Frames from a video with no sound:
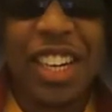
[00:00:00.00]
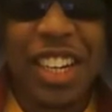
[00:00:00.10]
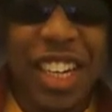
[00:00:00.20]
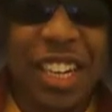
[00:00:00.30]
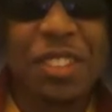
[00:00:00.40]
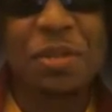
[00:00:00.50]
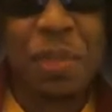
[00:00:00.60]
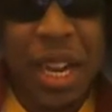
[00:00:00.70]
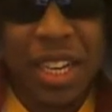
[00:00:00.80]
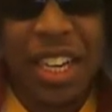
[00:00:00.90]
leaves
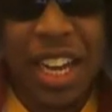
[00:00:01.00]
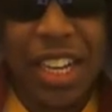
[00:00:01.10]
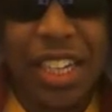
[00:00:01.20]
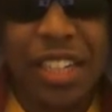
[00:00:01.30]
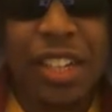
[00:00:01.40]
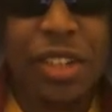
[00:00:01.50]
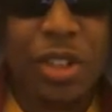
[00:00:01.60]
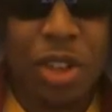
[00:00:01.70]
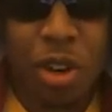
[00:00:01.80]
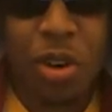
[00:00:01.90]
Man United
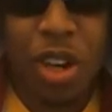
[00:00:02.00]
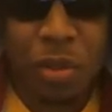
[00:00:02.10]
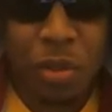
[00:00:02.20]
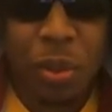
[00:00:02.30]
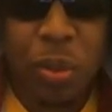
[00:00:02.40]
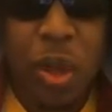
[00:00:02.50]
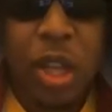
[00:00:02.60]
to go to Liverpool.